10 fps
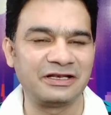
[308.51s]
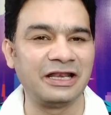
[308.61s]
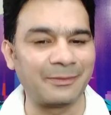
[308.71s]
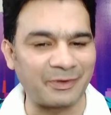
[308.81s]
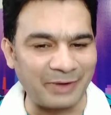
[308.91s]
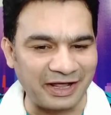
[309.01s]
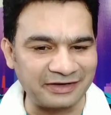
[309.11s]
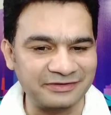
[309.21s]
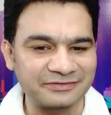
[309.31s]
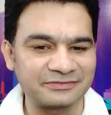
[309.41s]
Number
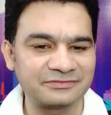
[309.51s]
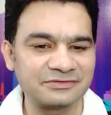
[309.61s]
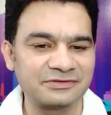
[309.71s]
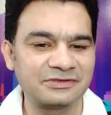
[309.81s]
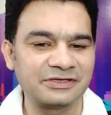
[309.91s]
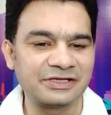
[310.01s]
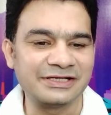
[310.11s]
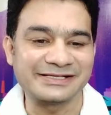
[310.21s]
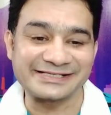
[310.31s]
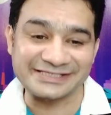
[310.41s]
1,
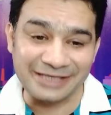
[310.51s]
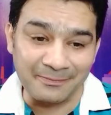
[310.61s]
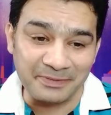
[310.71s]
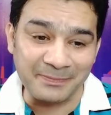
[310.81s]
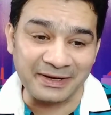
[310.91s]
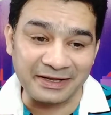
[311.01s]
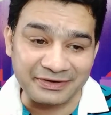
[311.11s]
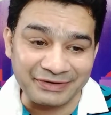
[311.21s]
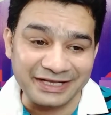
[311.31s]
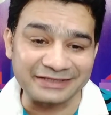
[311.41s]
Some people
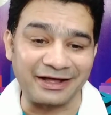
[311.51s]
agree